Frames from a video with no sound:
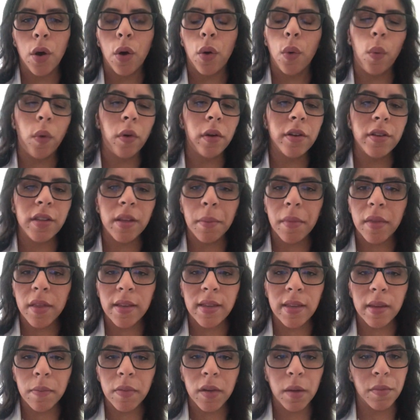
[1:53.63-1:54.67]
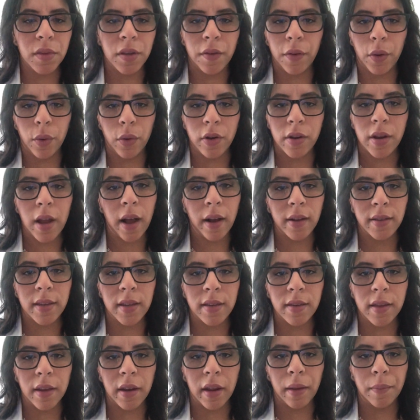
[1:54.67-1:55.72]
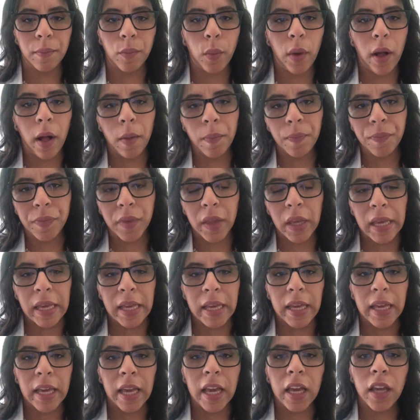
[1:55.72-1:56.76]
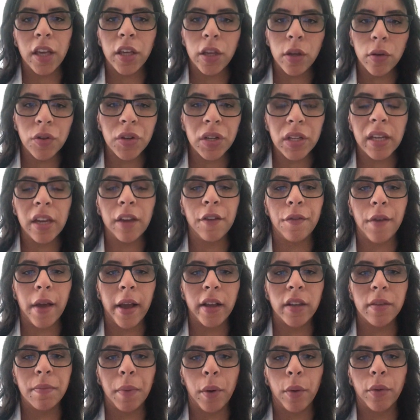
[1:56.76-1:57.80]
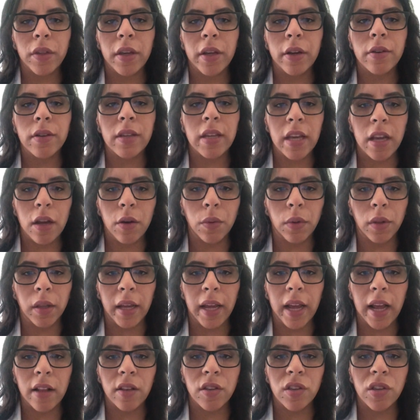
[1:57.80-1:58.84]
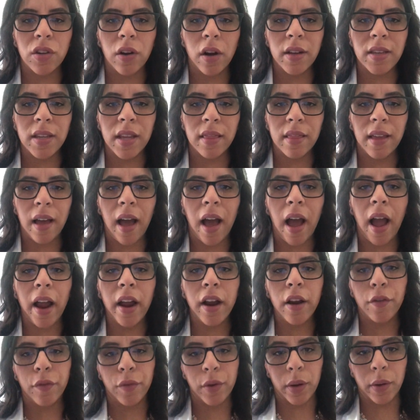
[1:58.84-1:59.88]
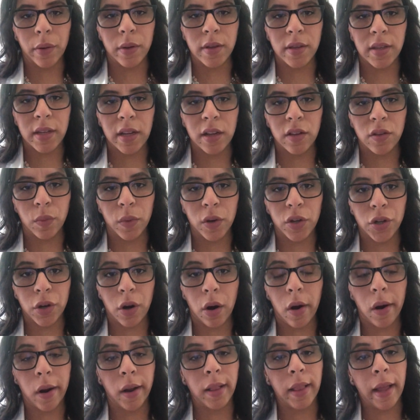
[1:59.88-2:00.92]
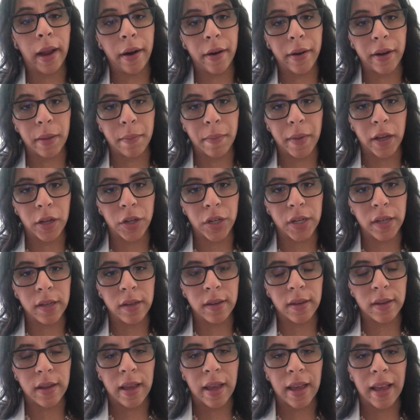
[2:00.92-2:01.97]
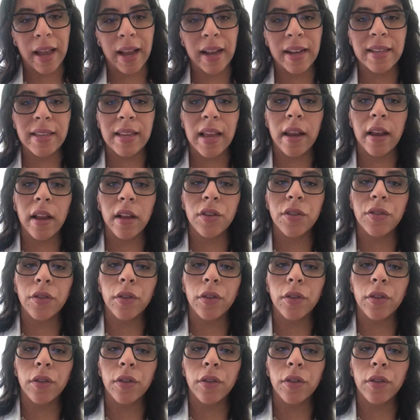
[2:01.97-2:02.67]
What are some of the symptoms of ototoxicity? Well, it usually affects both ears equally and starts at the higher frequencies, which are our clarity pitches, extending to